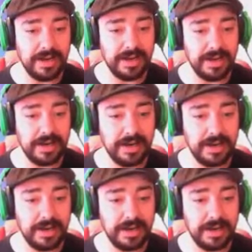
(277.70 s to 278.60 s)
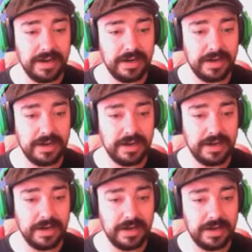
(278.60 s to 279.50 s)

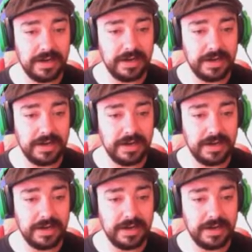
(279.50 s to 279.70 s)
(no one is talking)